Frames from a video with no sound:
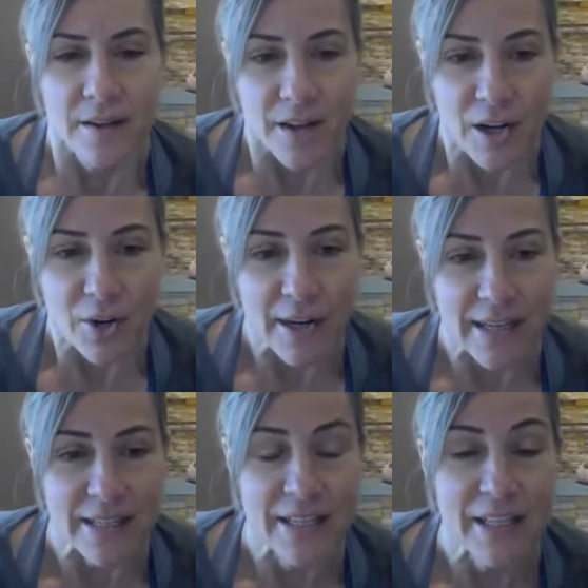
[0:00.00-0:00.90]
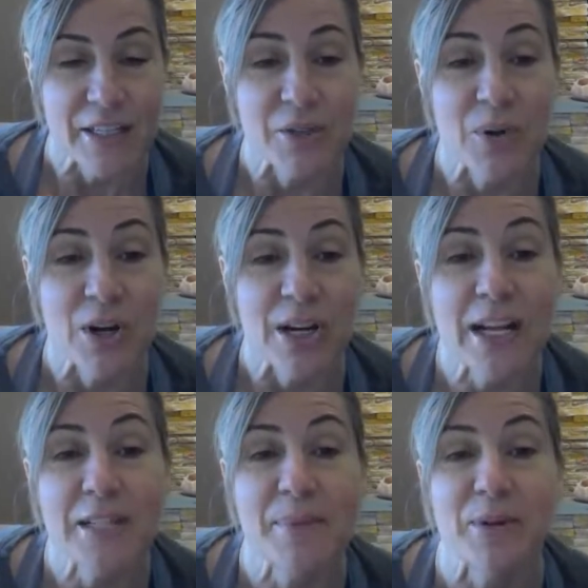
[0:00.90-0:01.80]
All right, so our
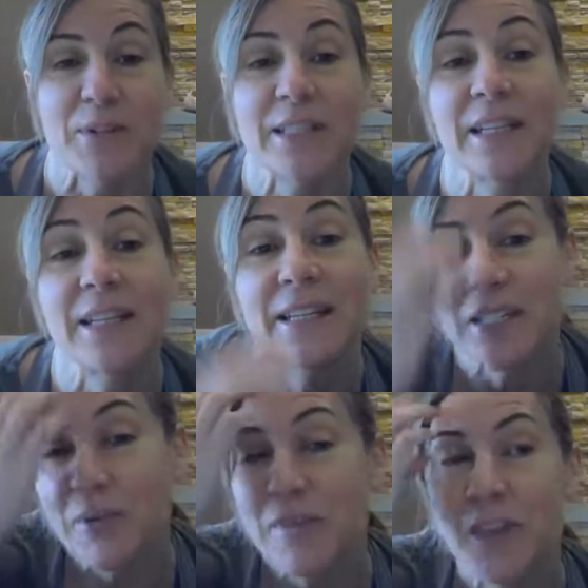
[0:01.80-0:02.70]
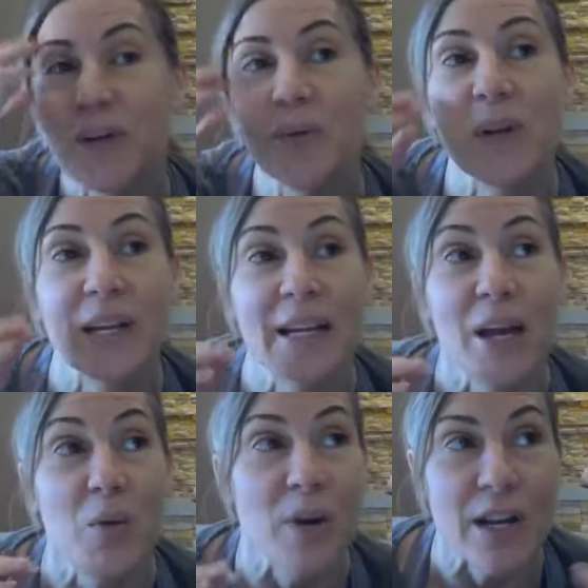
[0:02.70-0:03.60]
next pose. So even though
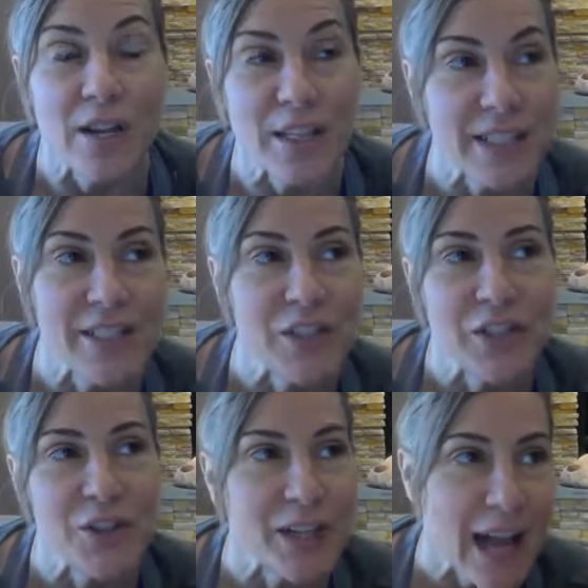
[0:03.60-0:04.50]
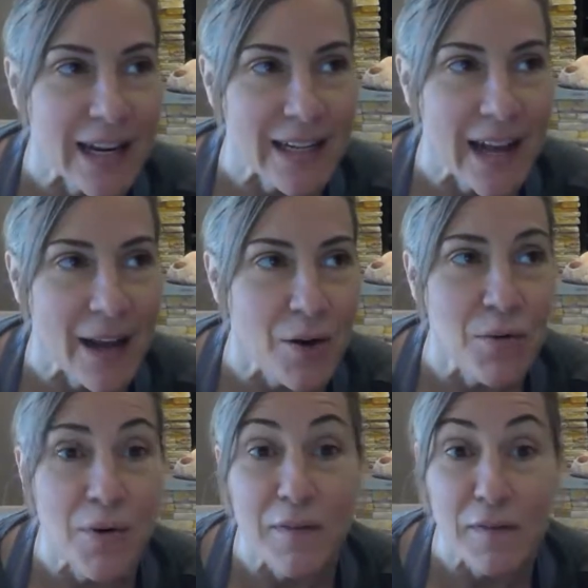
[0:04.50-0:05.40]
we're not going to consider
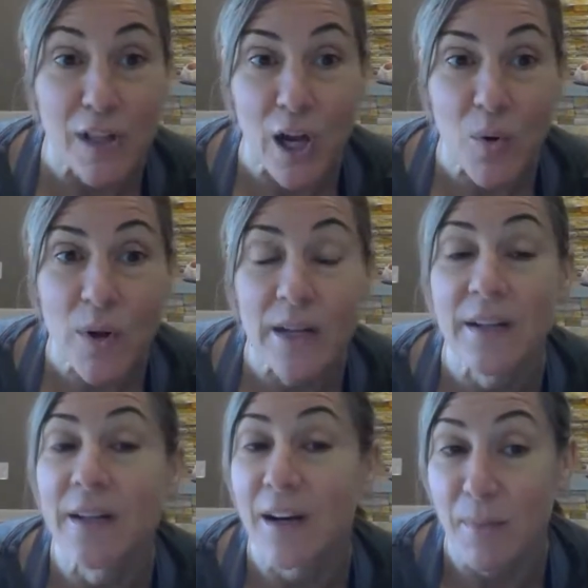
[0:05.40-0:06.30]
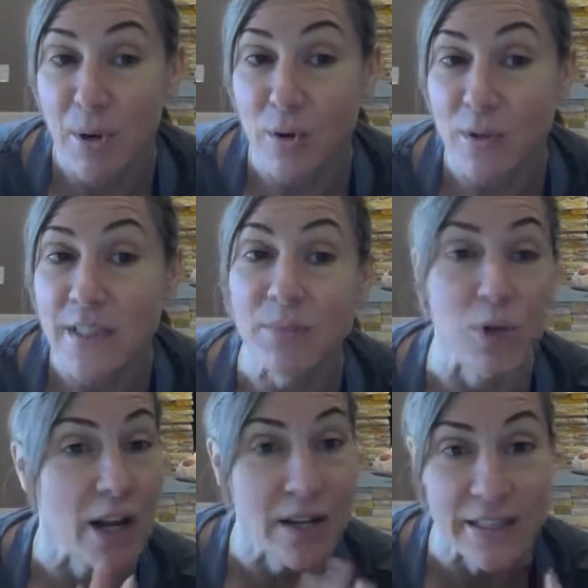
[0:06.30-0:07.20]
cat-cow flow a pose, we're
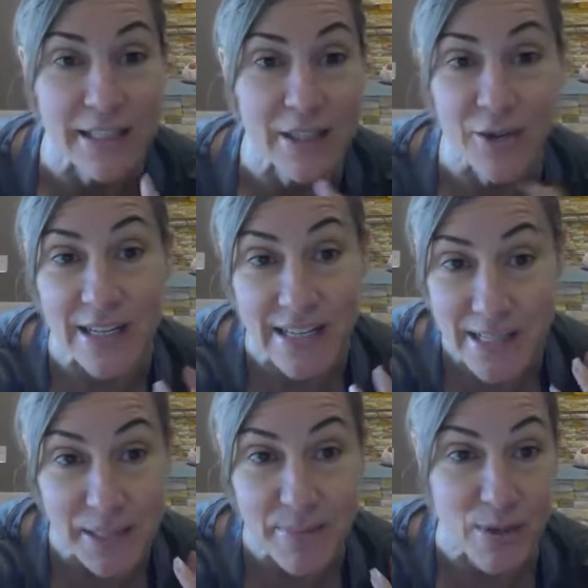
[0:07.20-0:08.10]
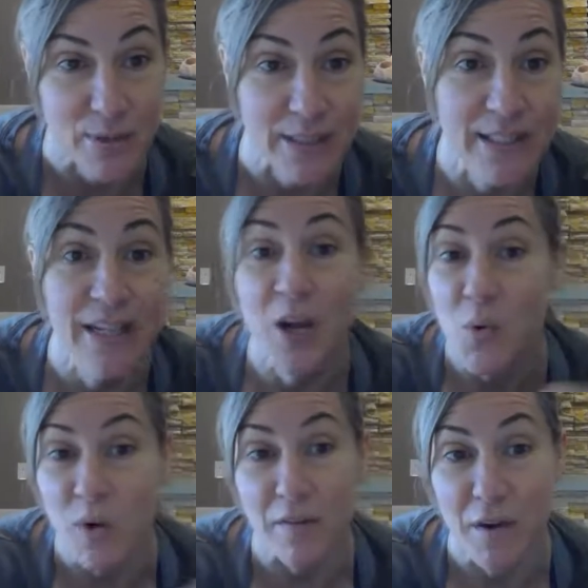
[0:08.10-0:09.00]
not considering easy pose
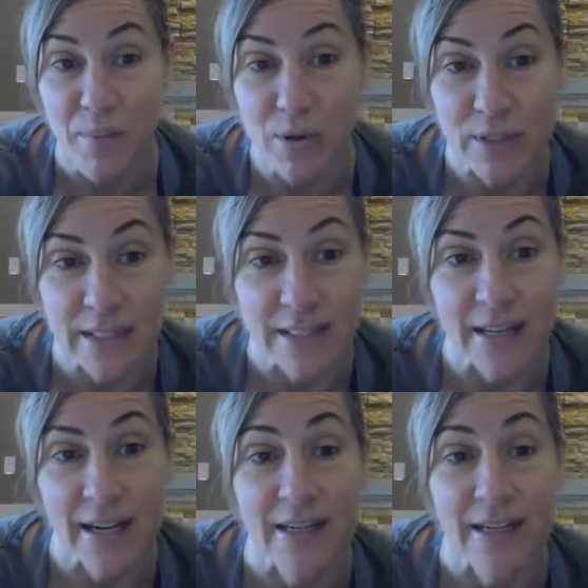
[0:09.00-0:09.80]
one of our poses today.